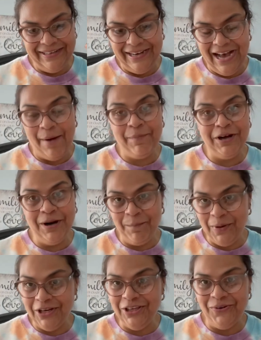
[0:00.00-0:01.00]
I'm going to
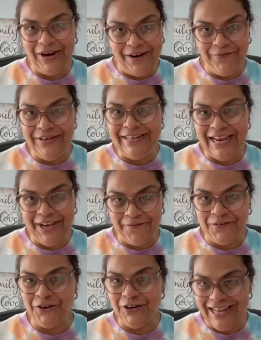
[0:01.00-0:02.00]
bug you every day of
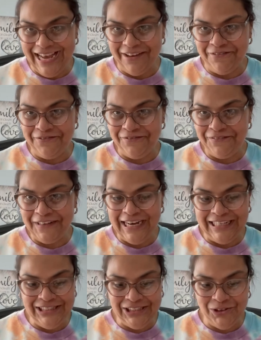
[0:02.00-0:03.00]
your life
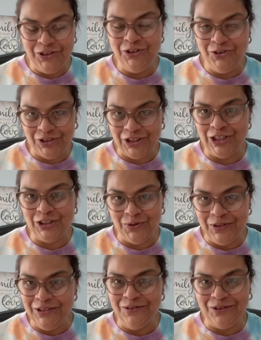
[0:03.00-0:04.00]
until you start
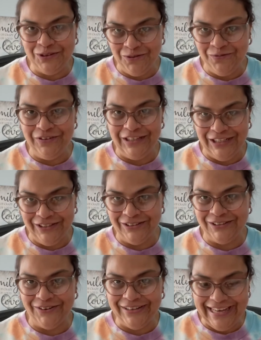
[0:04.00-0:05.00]
doing YouTube videos,
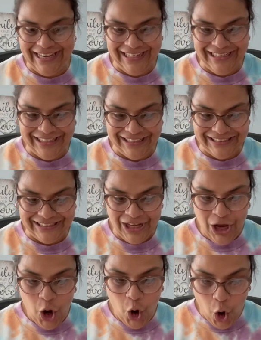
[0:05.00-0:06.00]
okay? Because
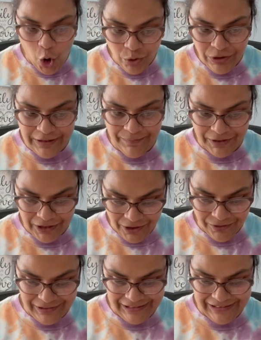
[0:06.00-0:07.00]
holy
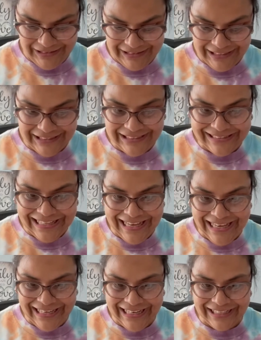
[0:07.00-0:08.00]
malolies, this
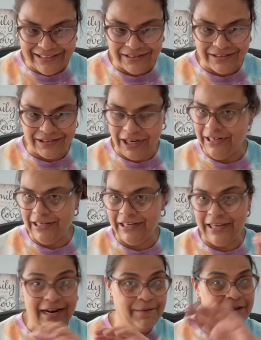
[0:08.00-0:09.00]
thing is stunning.
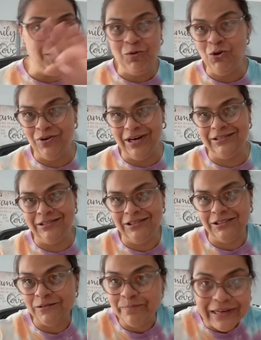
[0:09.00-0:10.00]
And I'm keeping you guys in
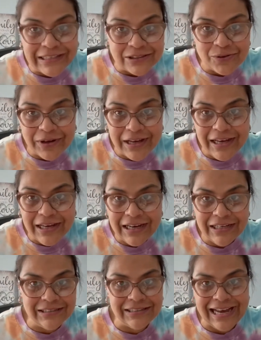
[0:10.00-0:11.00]
suspense, okay?
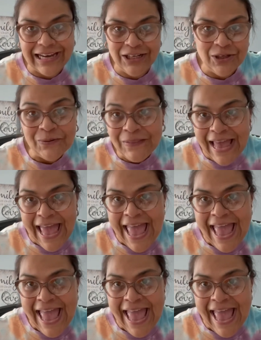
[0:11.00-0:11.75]
Because I can do that.